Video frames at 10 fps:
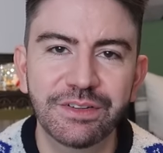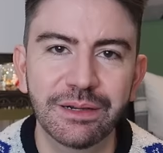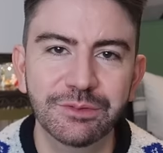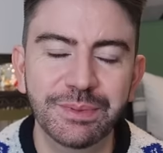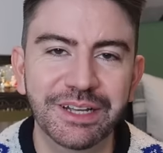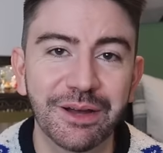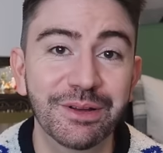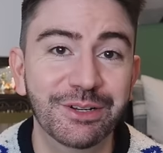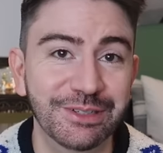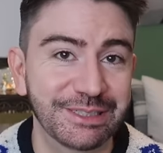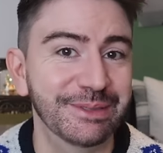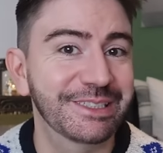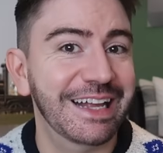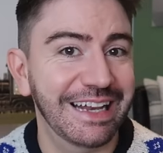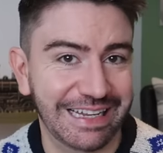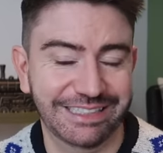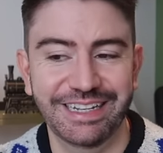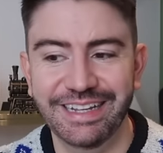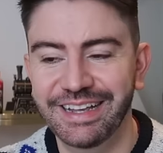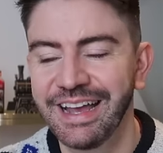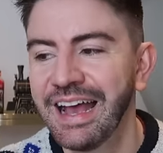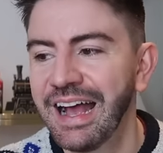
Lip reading: film to become a Christmas classic.